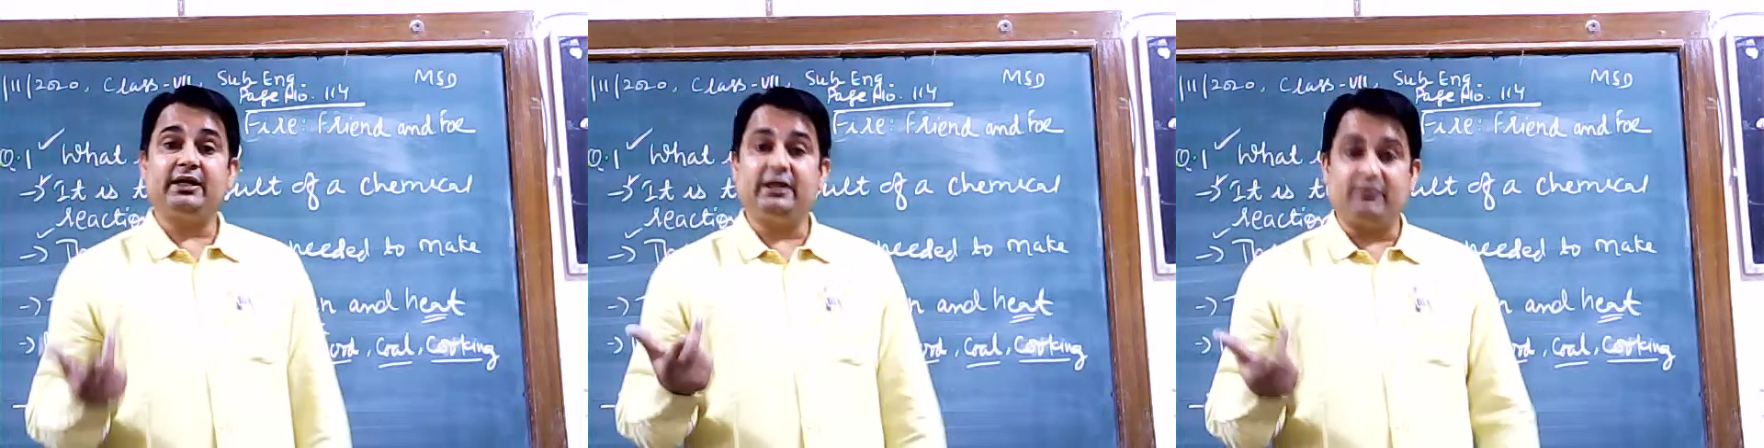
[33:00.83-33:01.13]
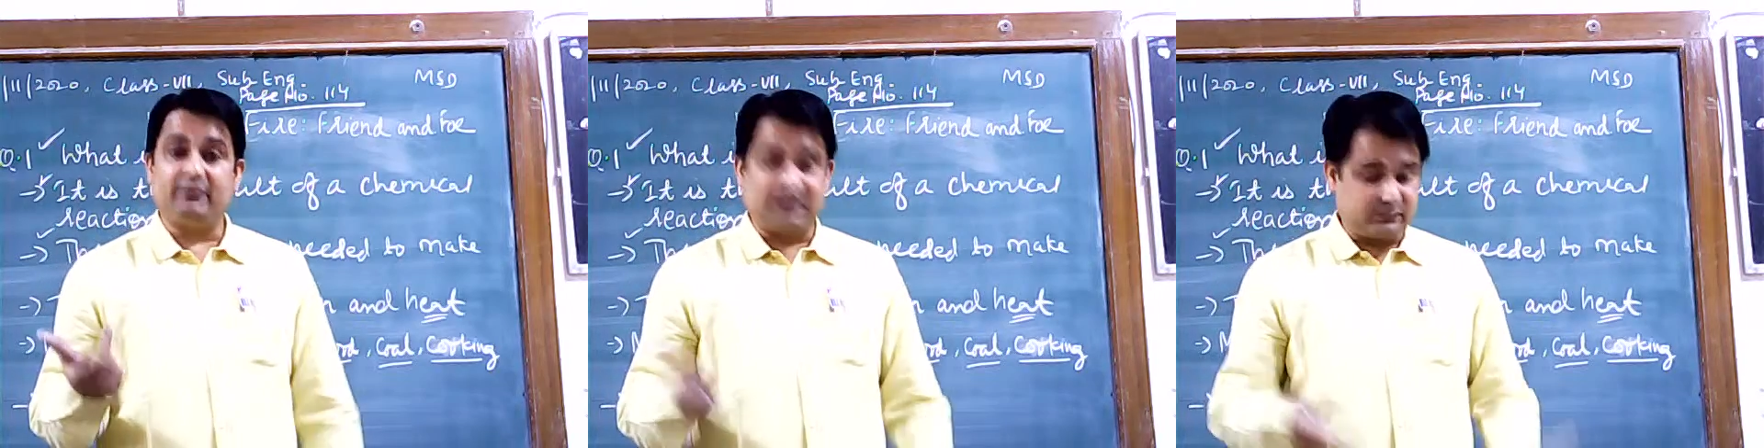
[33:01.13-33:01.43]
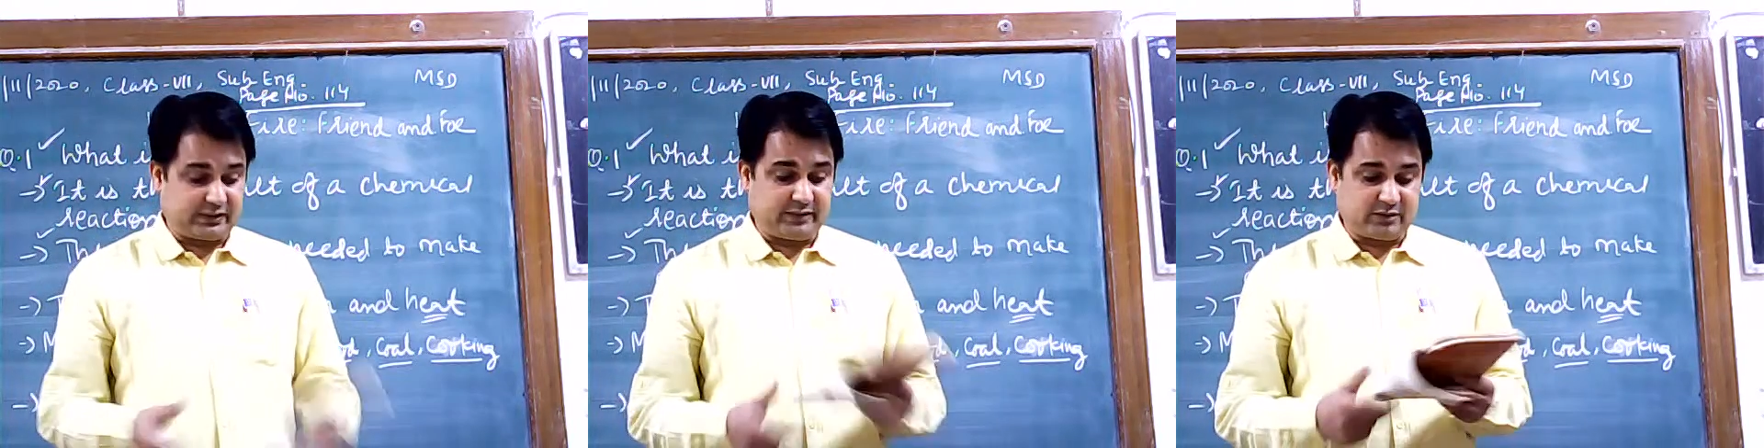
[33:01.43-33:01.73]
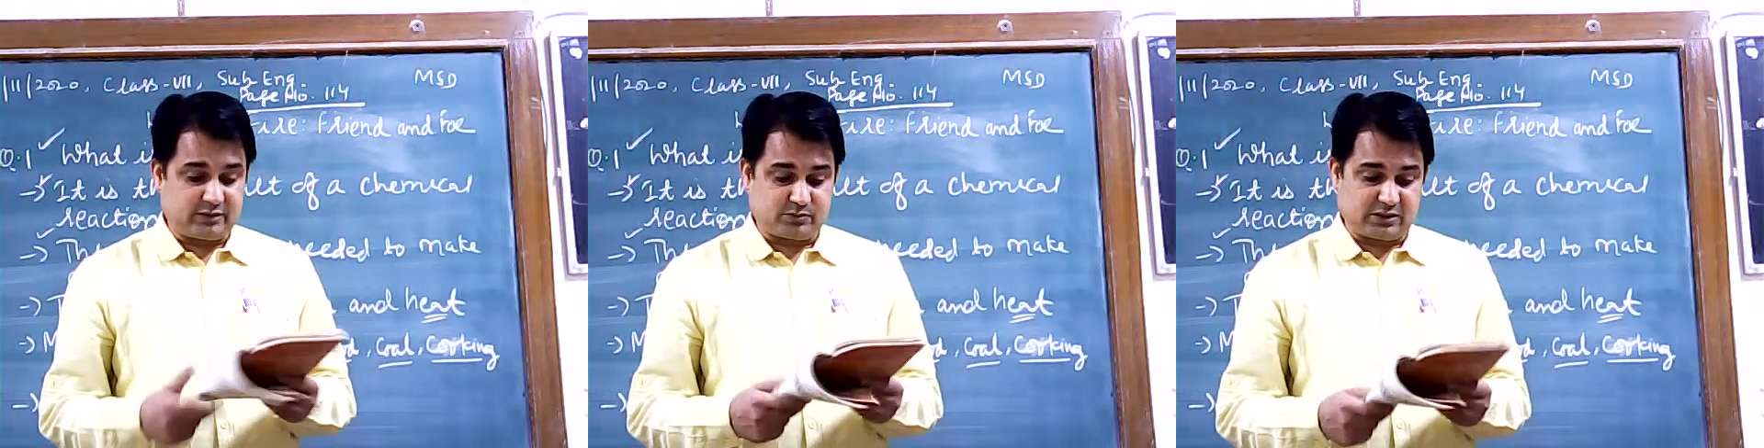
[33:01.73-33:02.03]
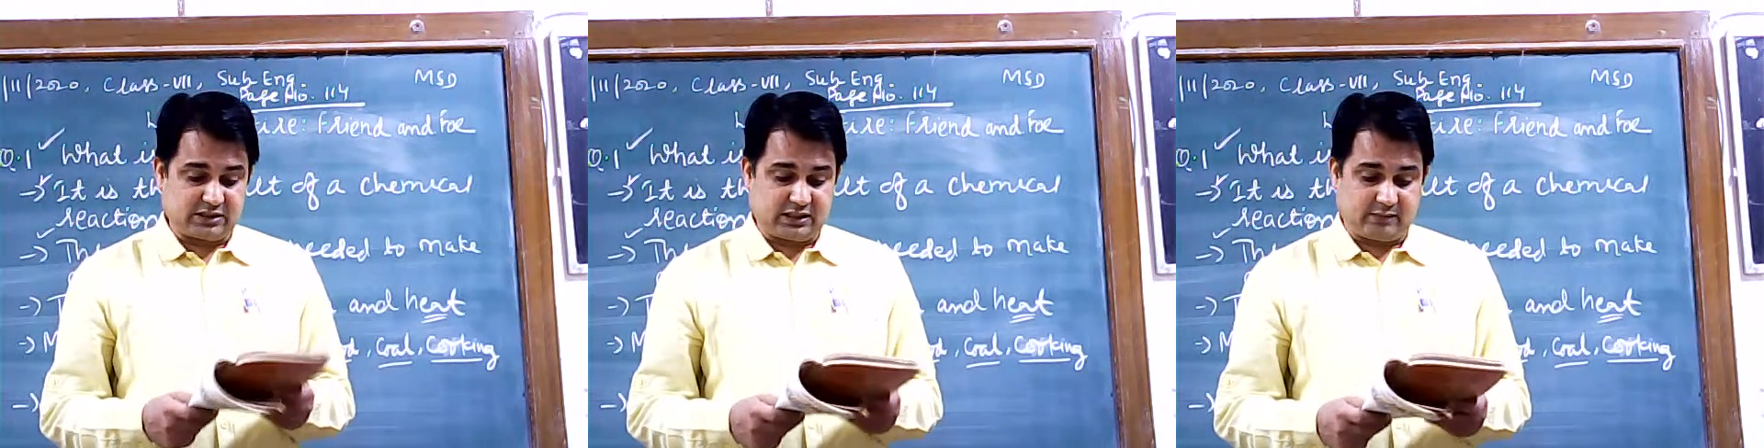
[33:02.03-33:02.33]
he was very much
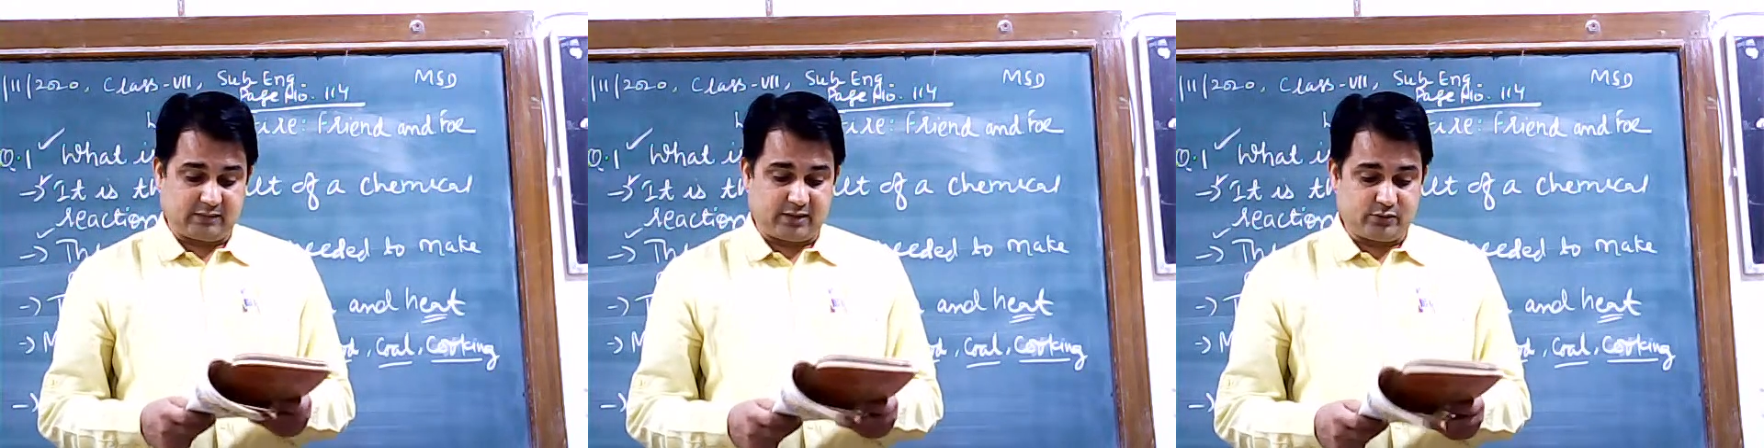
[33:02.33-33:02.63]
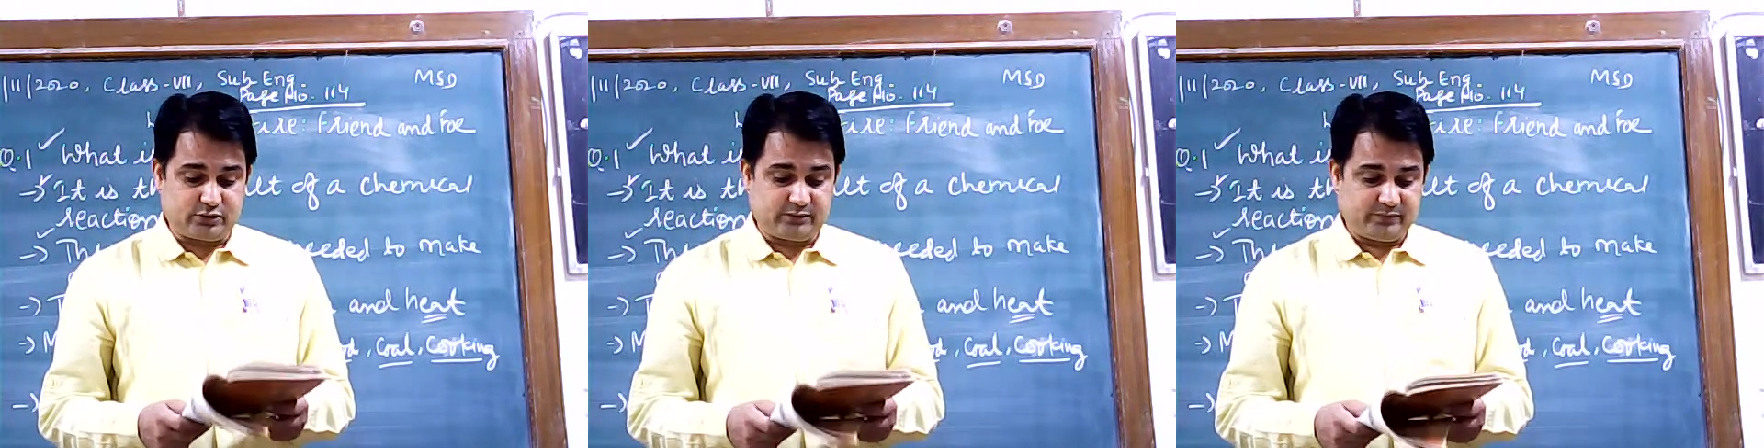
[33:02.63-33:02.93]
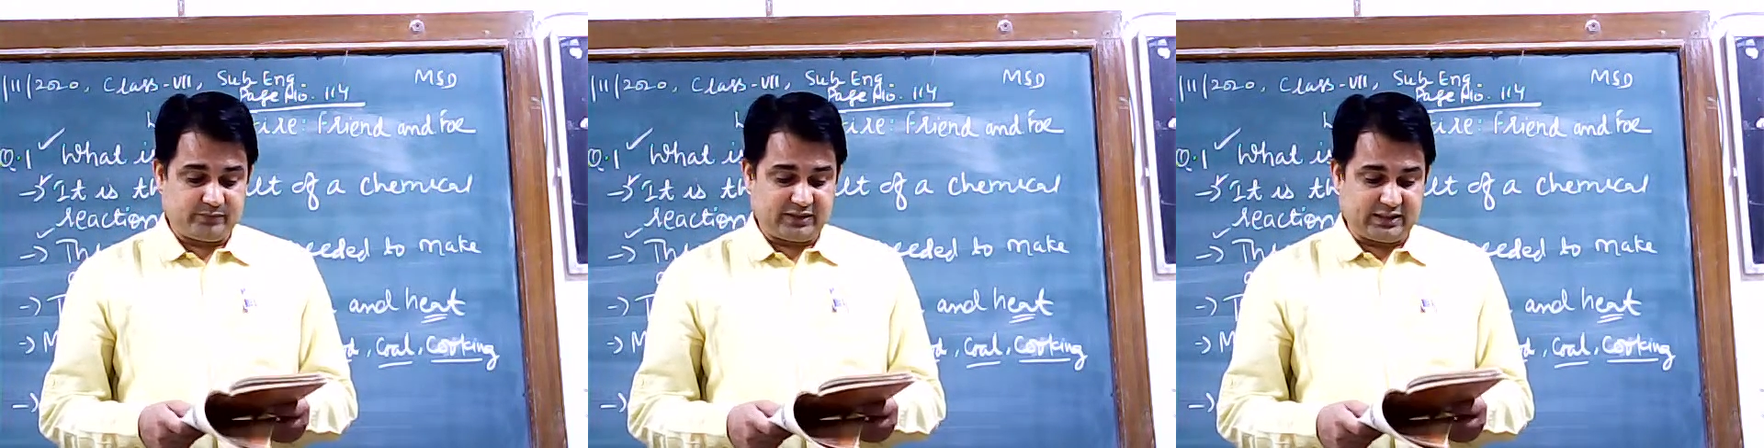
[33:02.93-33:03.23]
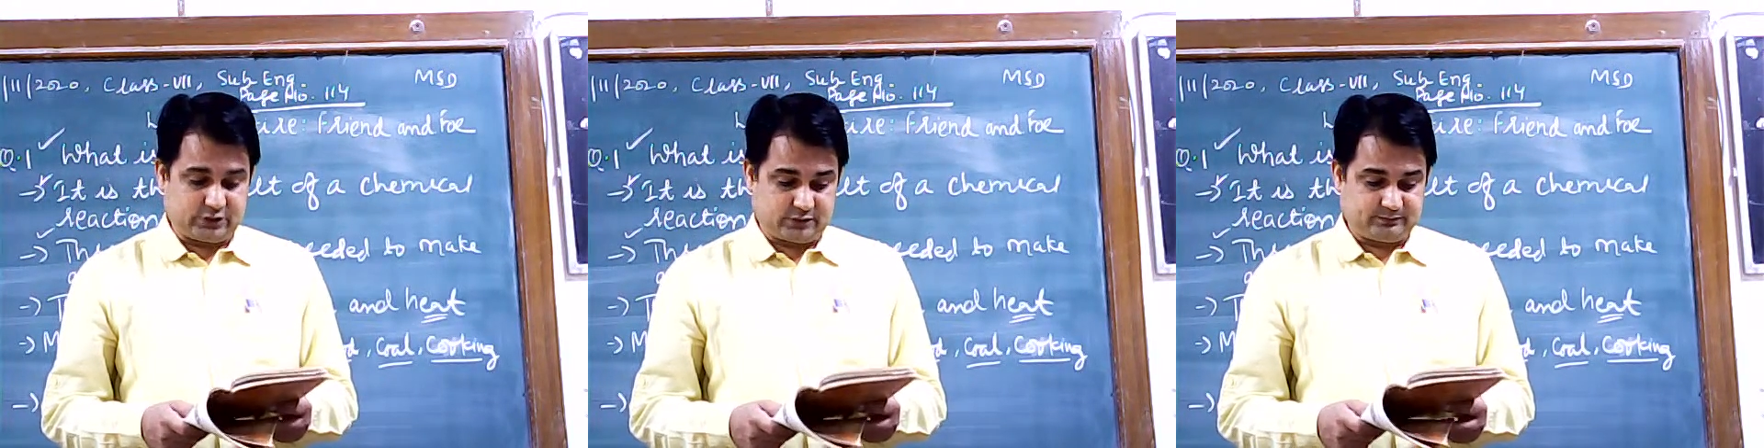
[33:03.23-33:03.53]
puzzled about it.